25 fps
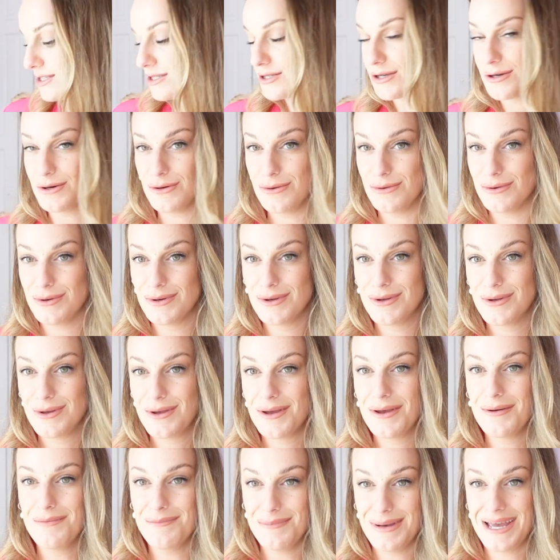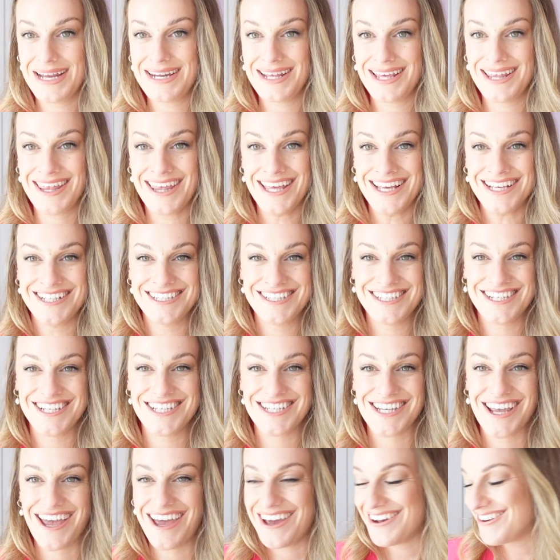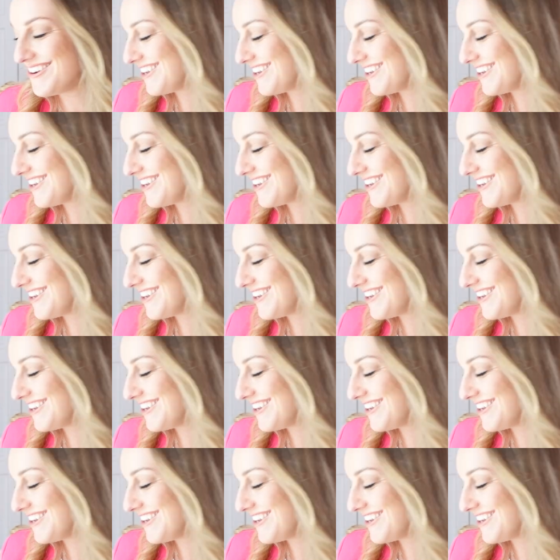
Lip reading: so many things to share